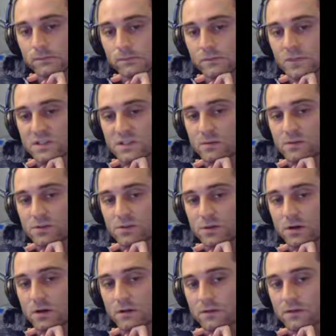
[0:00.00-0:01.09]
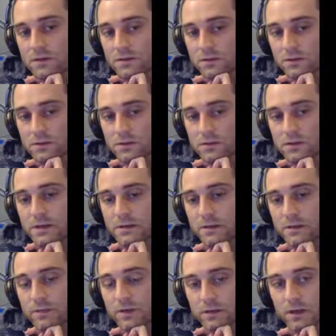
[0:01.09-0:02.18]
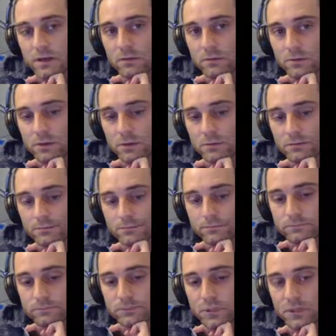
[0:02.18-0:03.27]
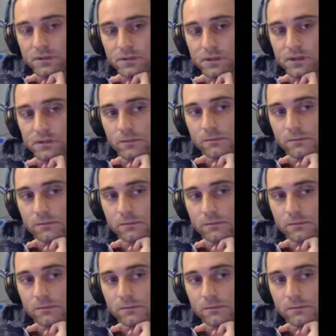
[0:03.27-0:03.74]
seems strong if he's gonna size up like that, but hard to tell.